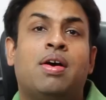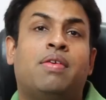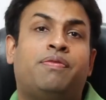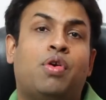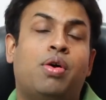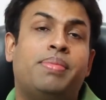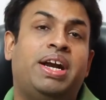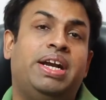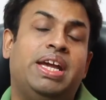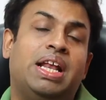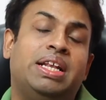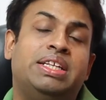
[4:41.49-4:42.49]
For my
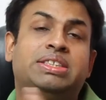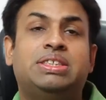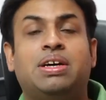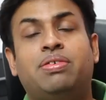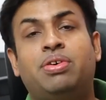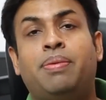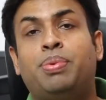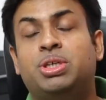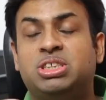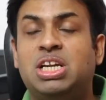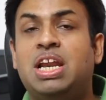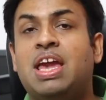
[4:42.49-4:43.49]
DLNA server,
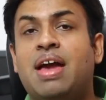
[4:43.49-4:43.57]
personally,